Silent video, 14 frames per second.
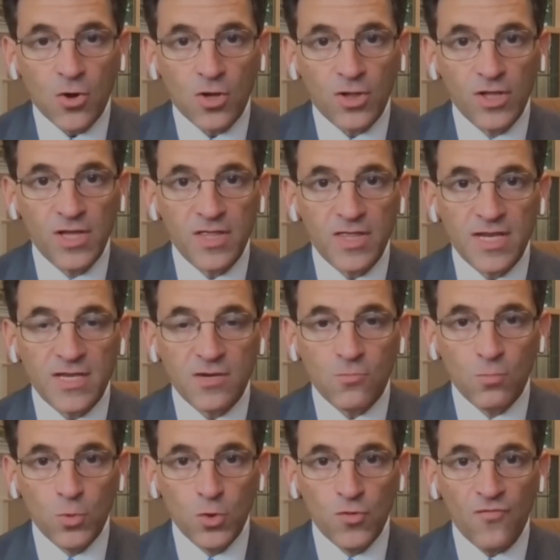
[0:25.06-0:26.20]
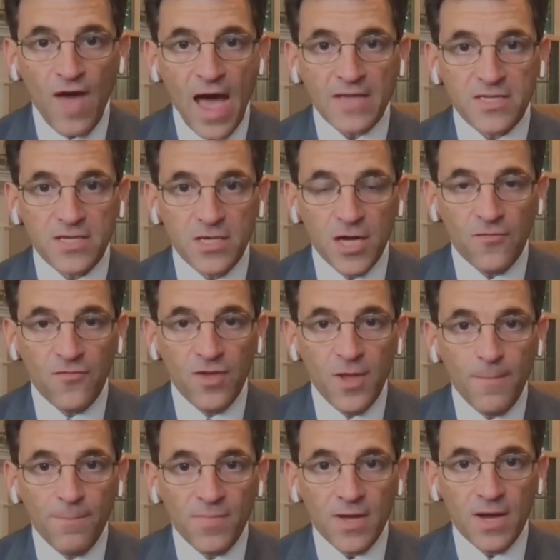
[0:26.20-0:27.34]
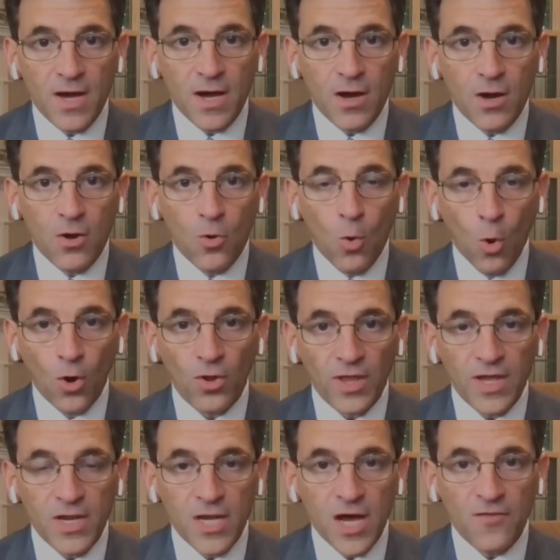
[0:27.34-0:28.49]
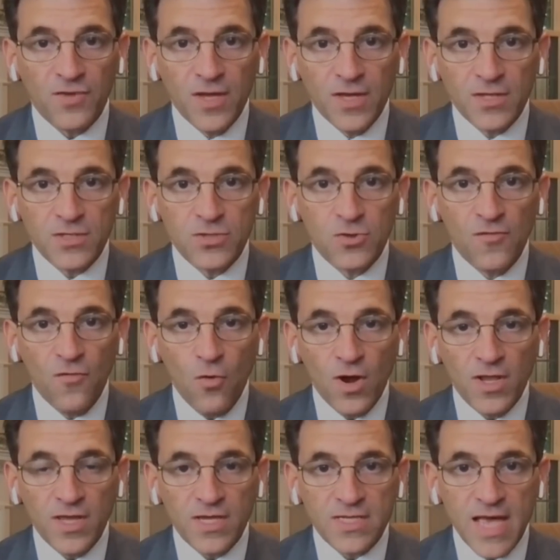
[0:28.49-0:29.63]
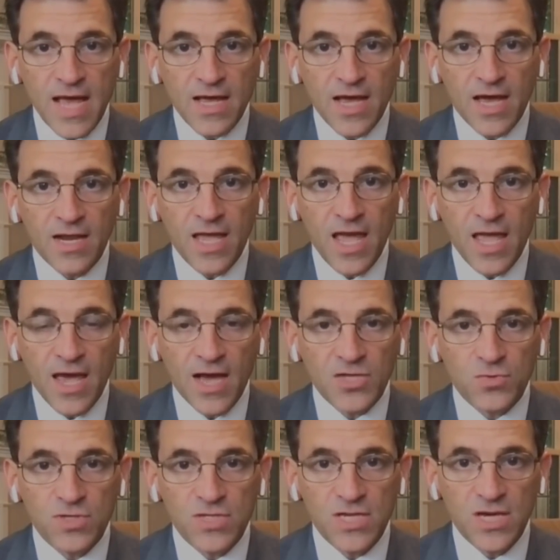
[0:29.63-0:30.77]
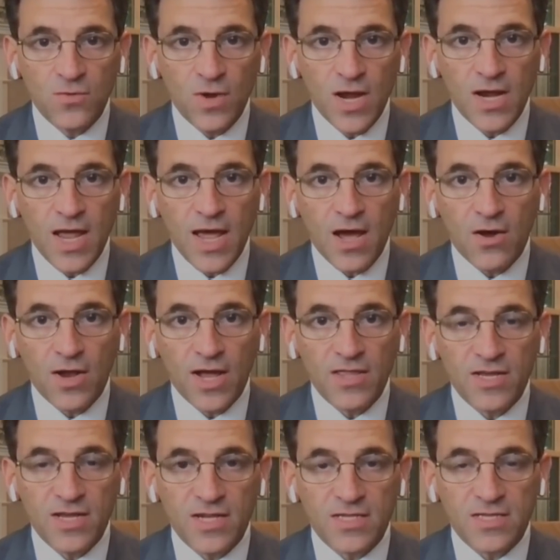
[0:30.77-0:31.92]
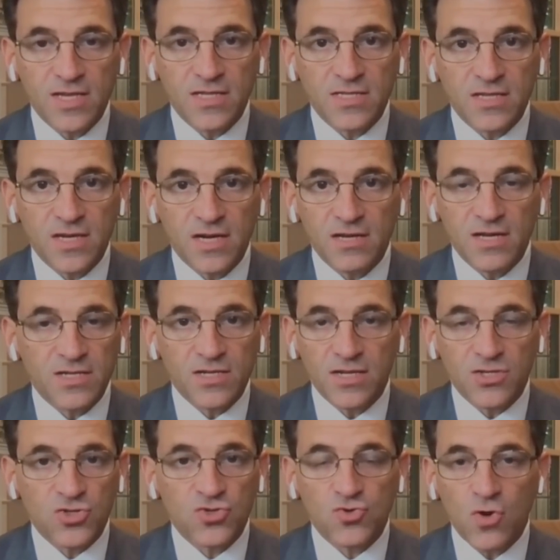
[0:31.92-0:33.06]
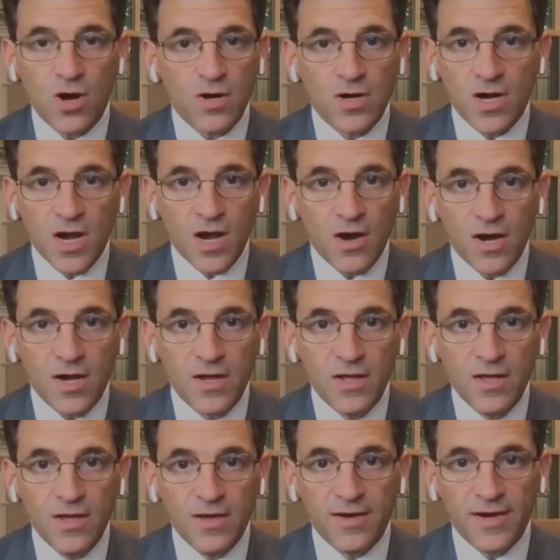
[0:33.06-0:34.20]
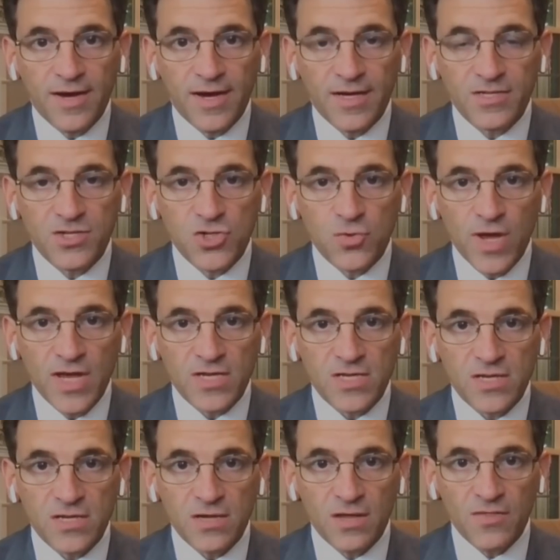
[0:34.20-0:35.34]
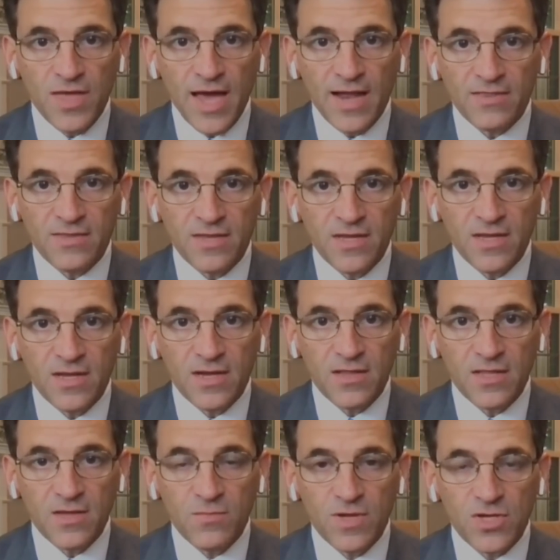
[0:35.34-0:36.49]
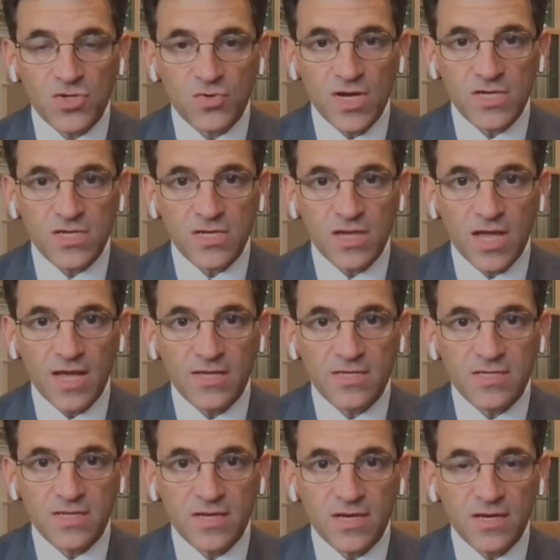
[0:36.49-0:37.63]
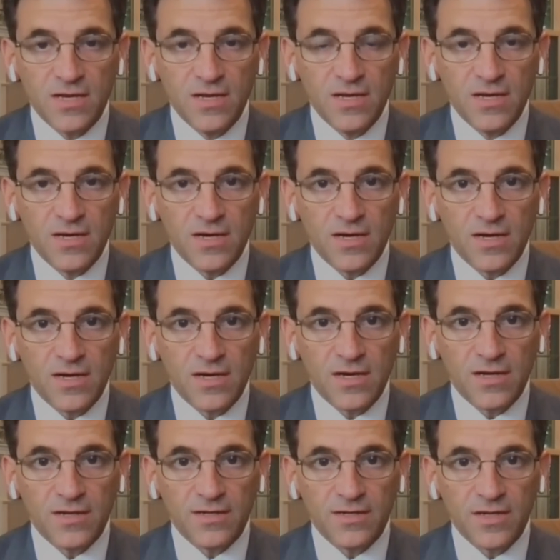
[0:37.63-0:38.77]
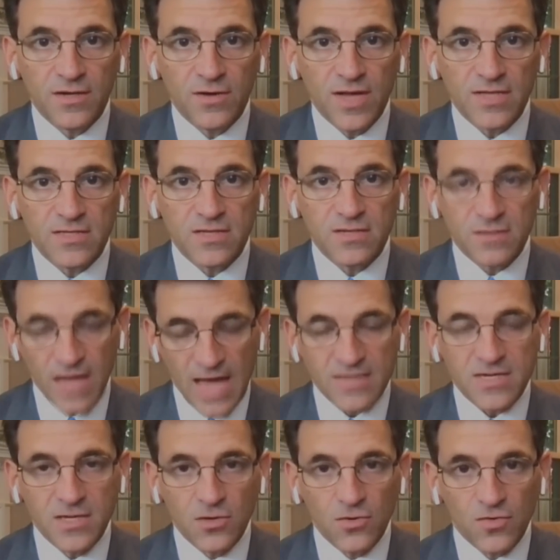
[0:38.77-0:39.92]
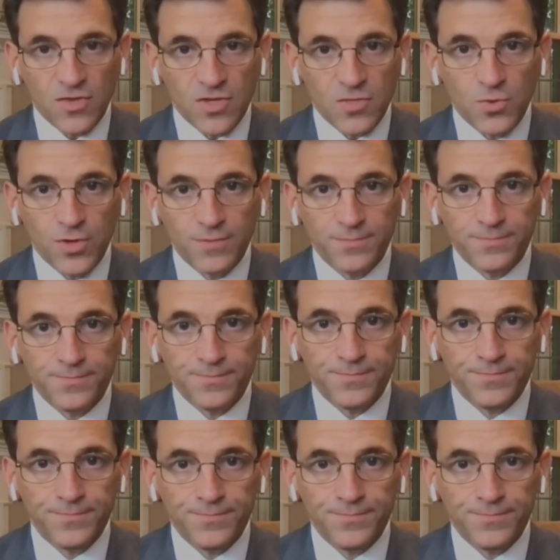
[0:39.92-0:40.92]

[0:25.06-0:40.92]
you know, clearly they didn't move fast enough or orderly enough to avoid the exact kind of chaos we're seeing right now. And I think it's an extraordinary situation that the administration has to deal with at this point.